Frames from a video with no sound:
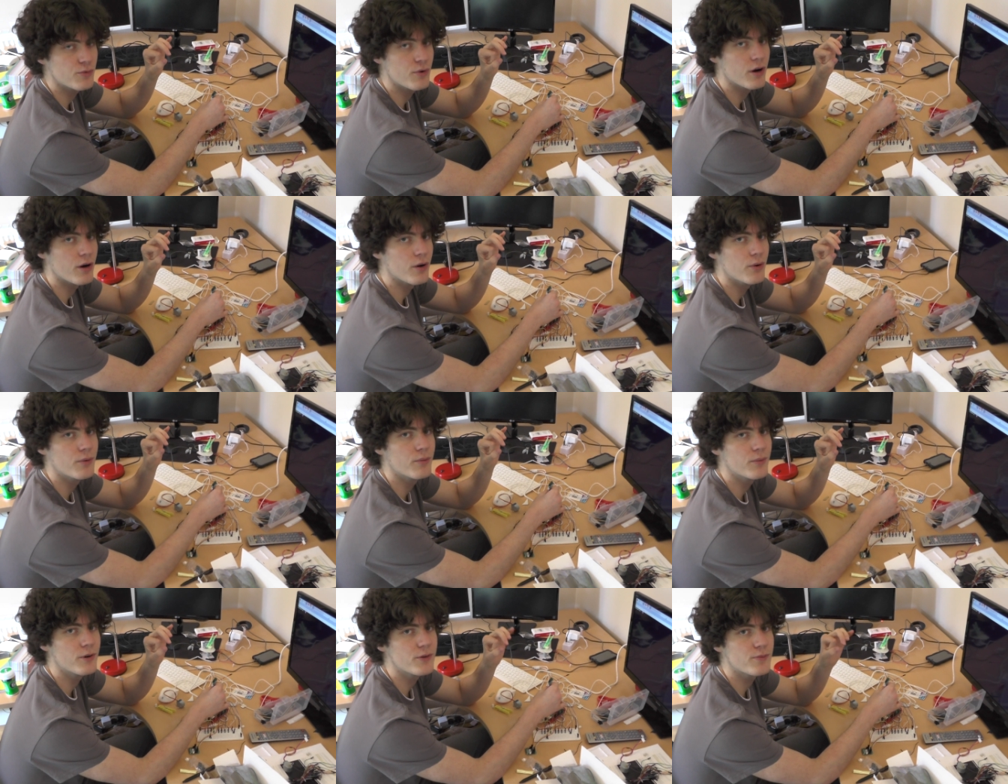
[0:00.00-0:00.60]
hole,
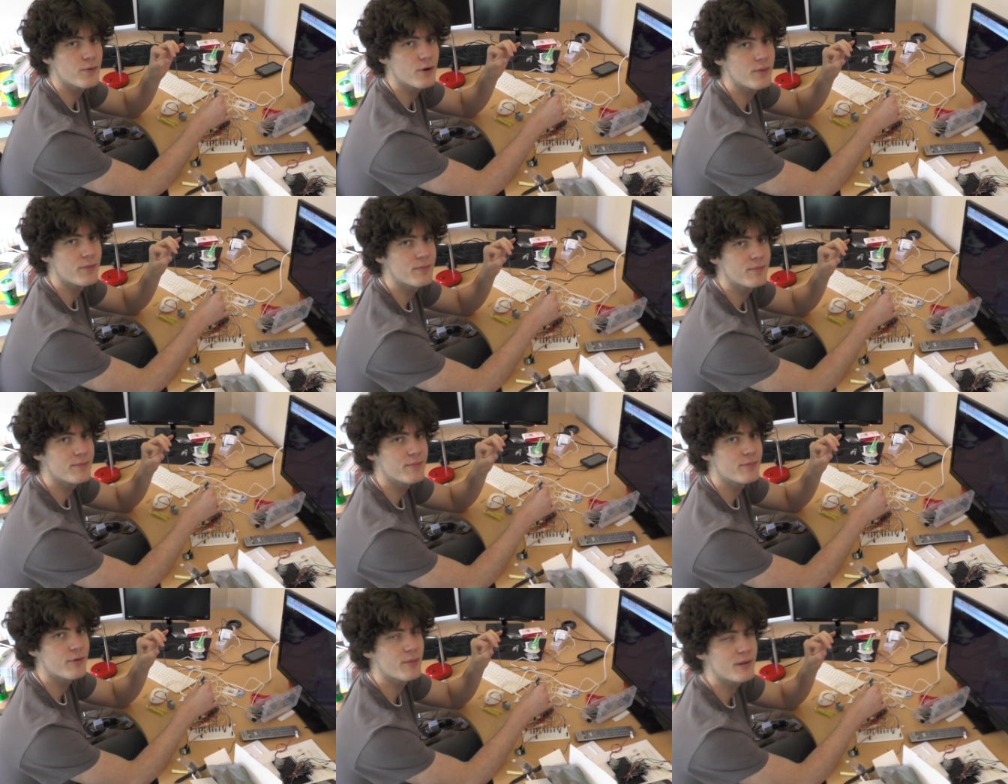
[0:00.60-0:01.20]
which
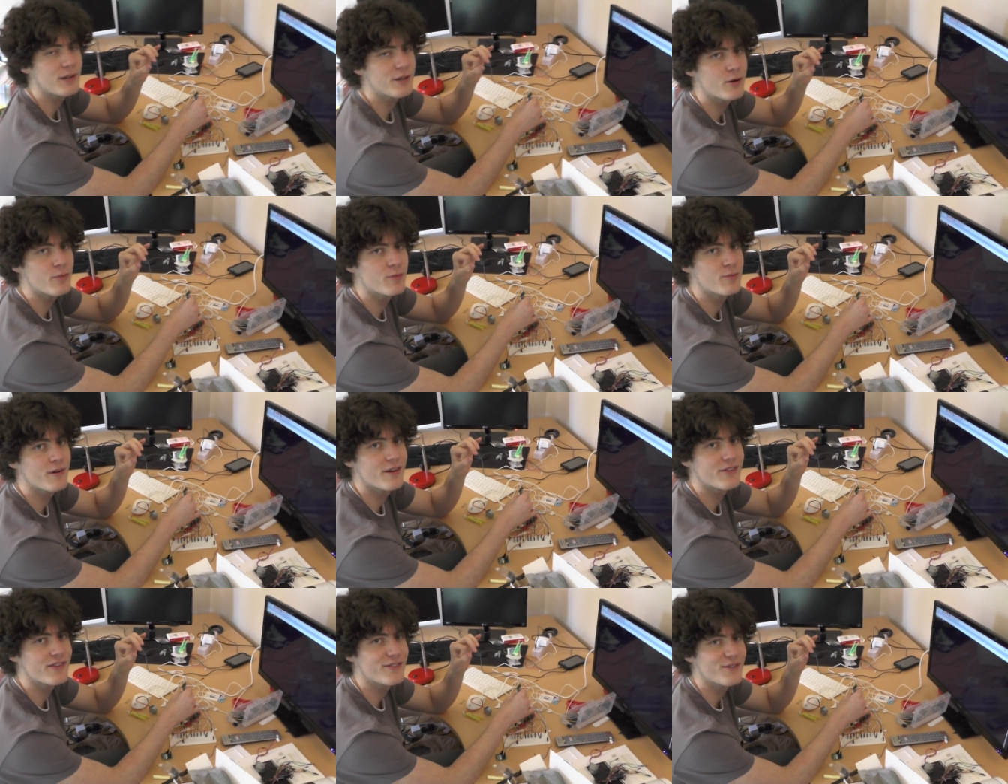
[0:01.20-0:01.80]
won't probably
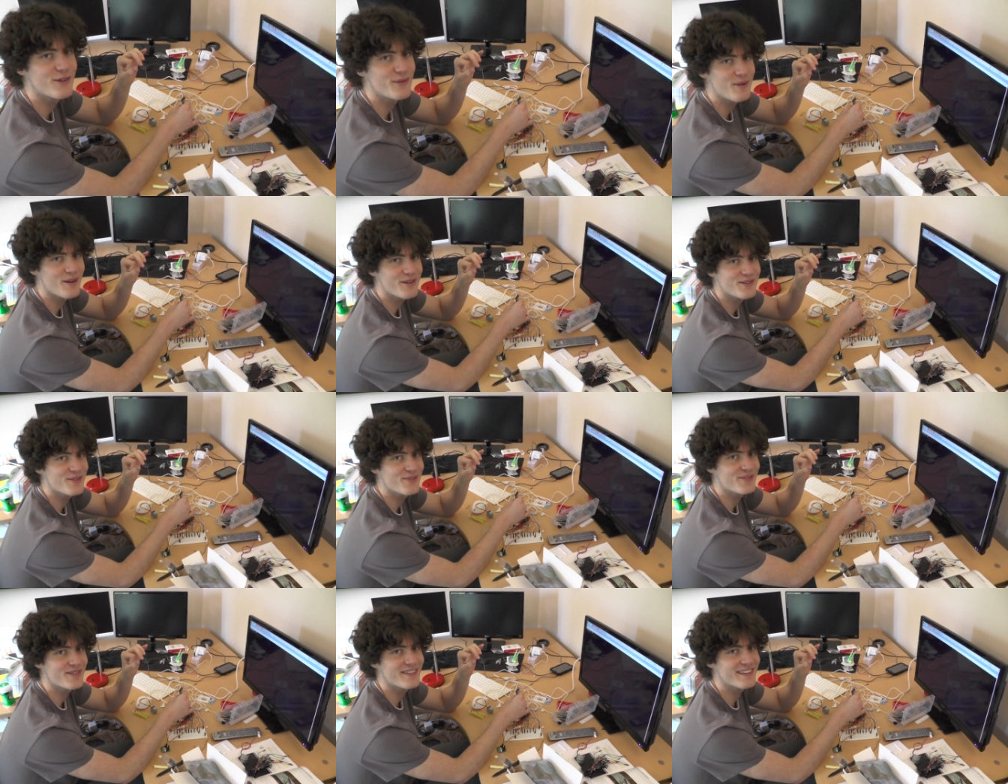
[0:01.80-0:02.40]
compromise it too
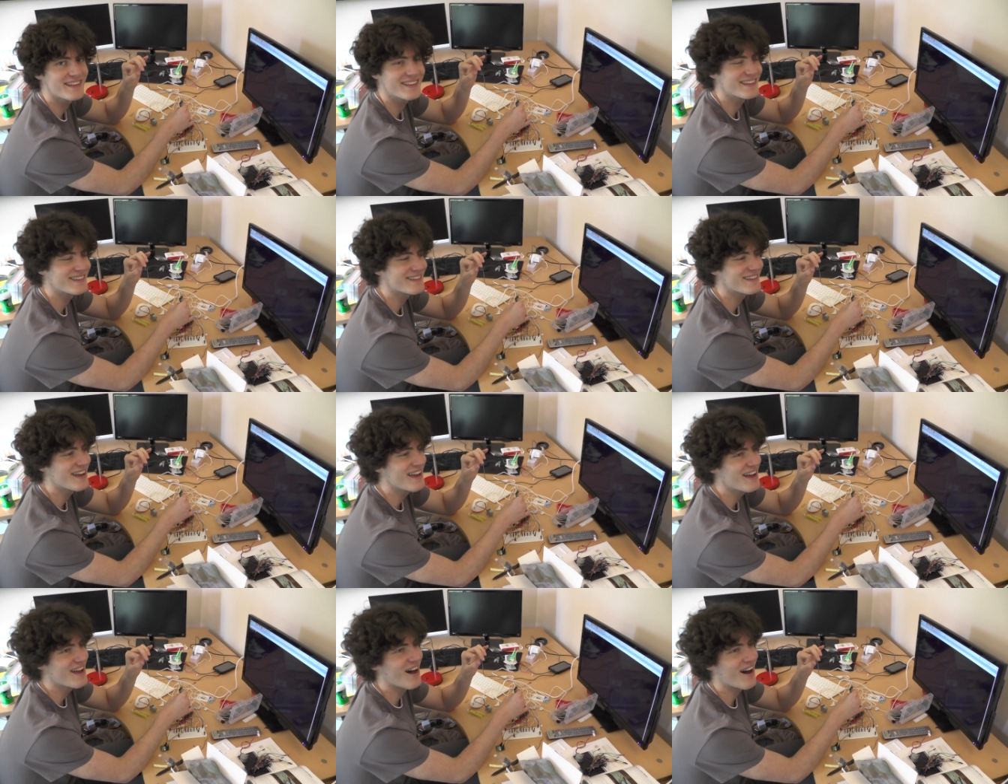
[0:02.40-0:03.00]
much. Obviously
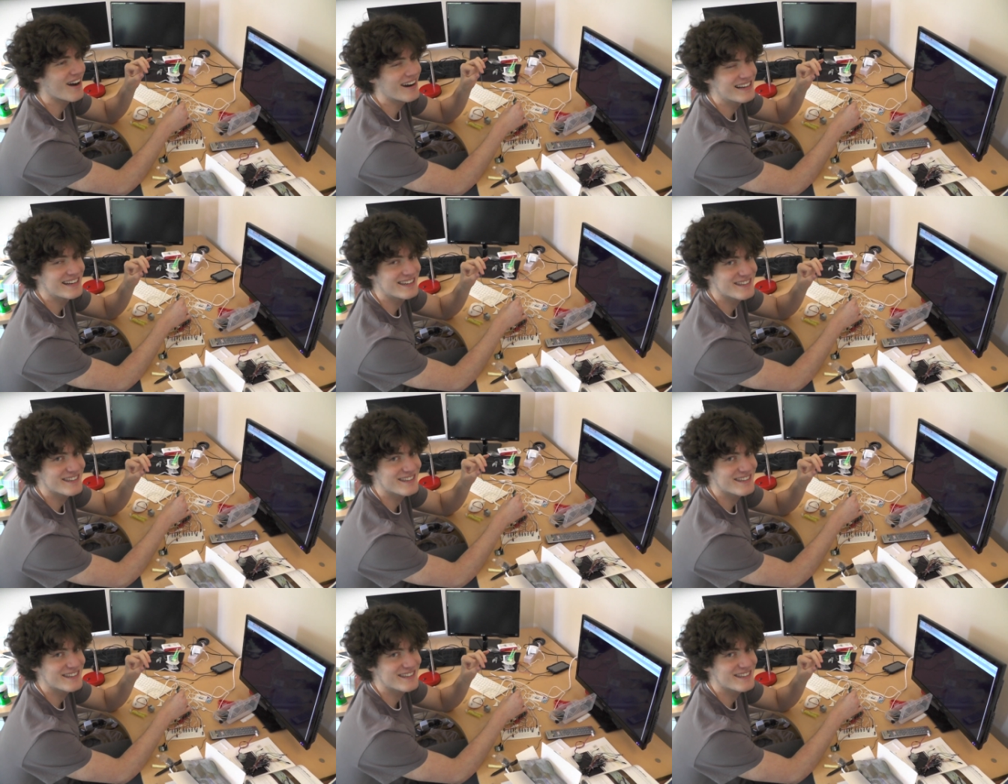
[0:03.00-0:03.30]
it's highly